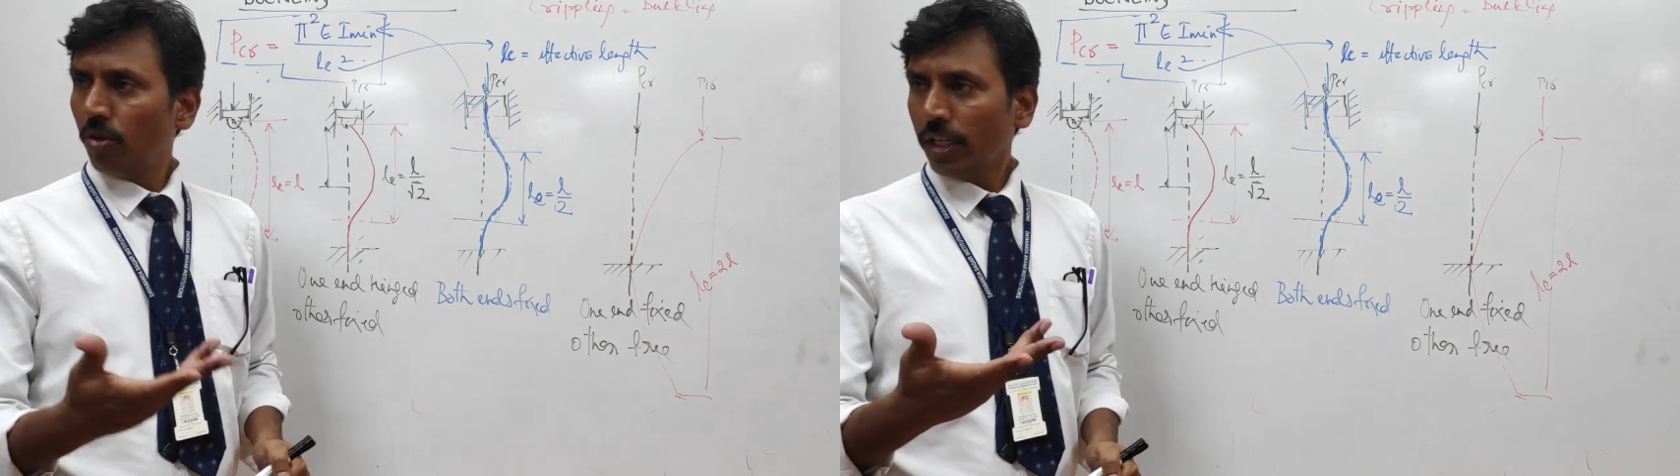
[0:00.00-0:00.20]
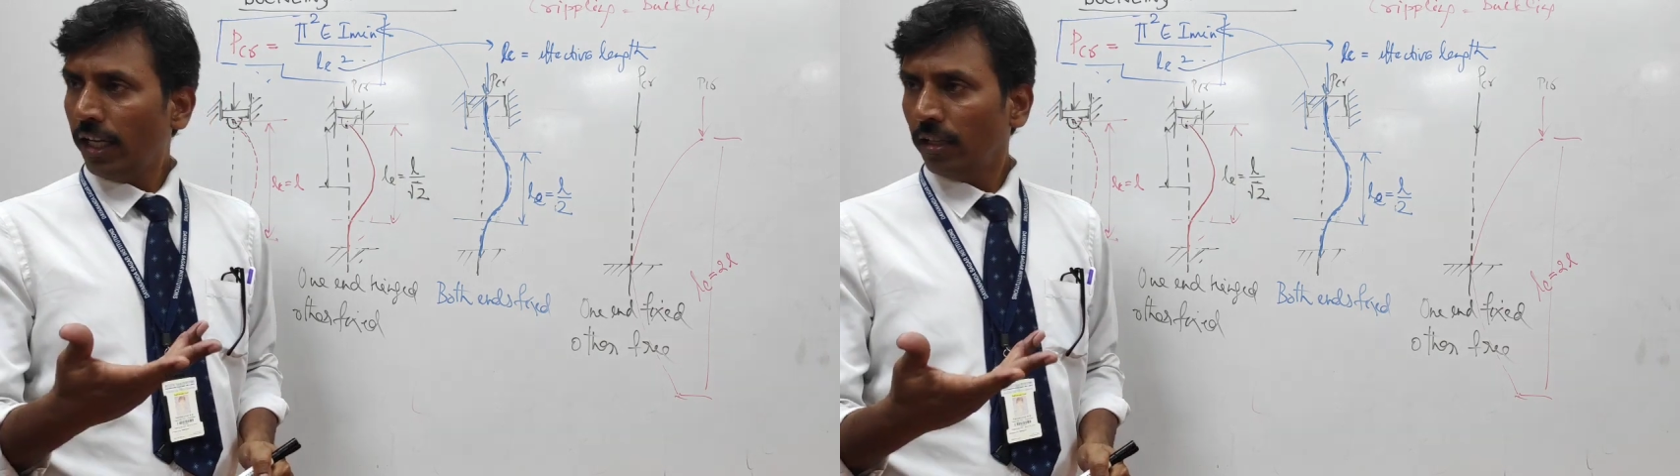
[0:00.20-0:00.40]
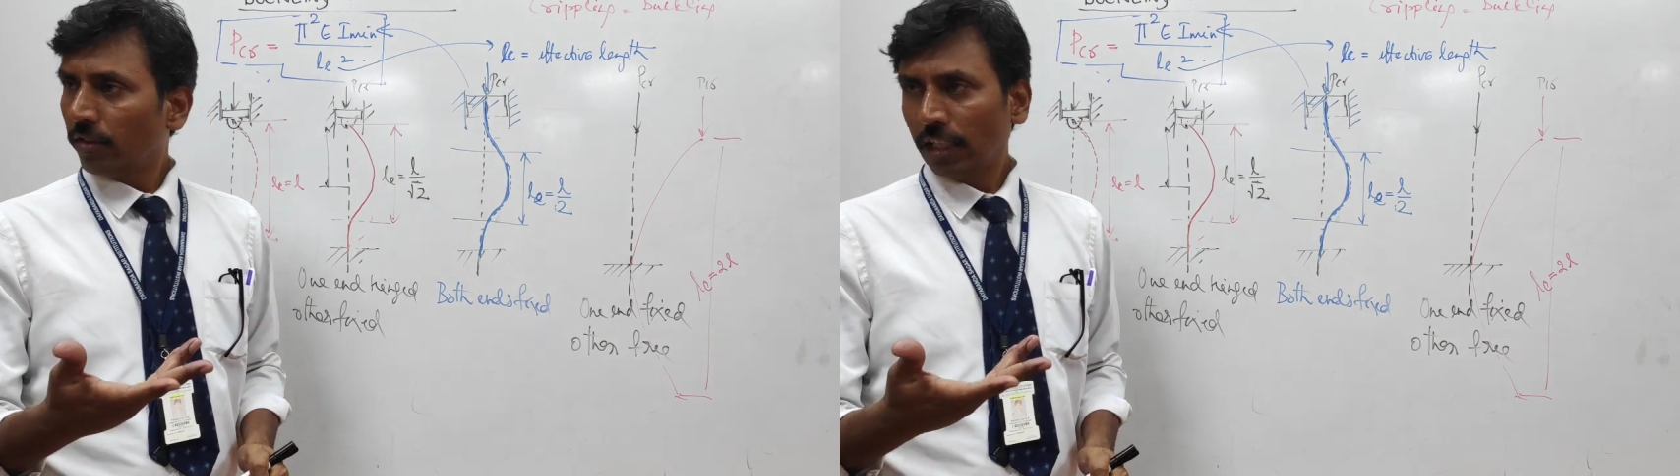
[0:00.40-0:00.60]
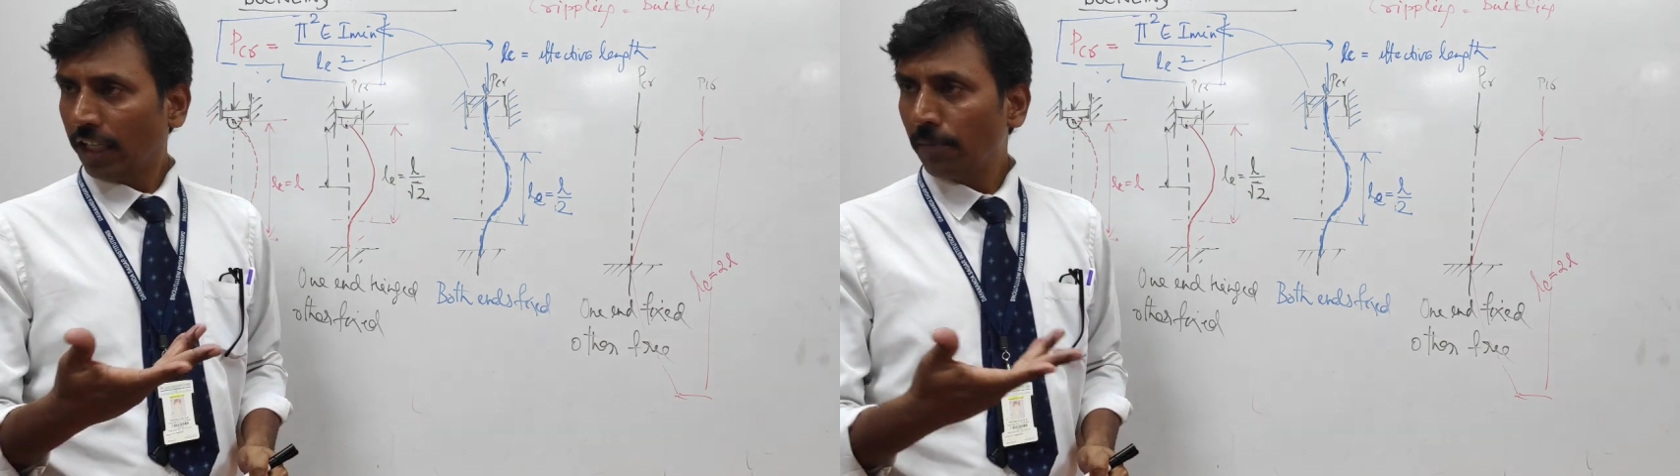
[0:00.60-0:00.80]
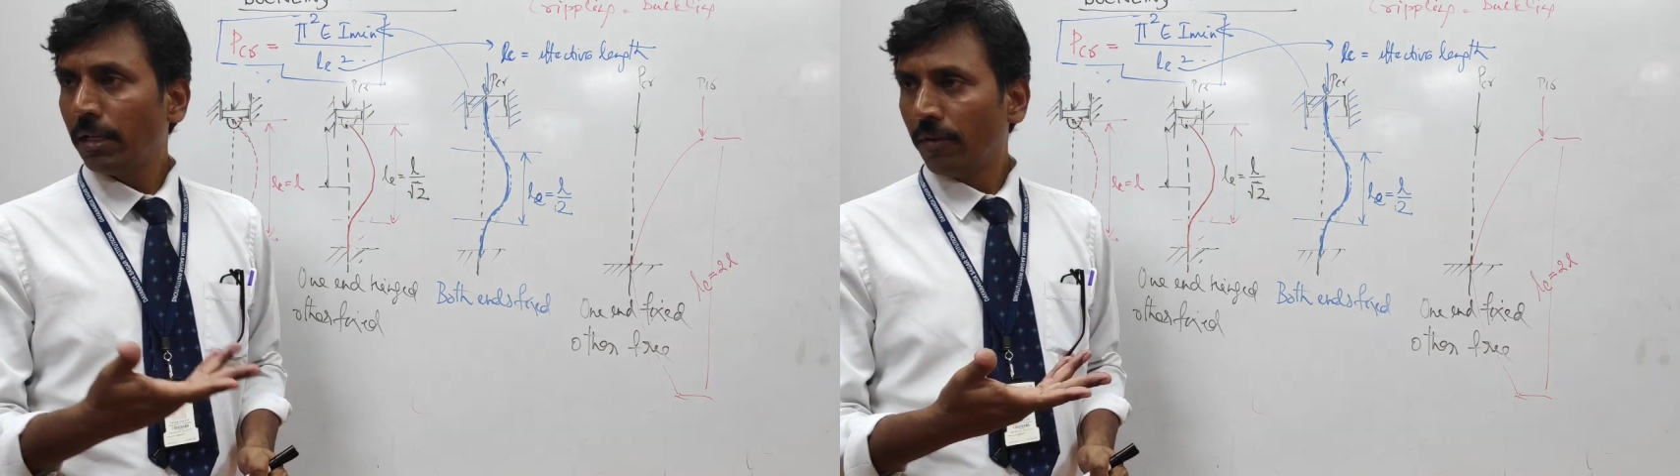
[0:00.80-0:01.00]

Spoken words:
Okay, it can be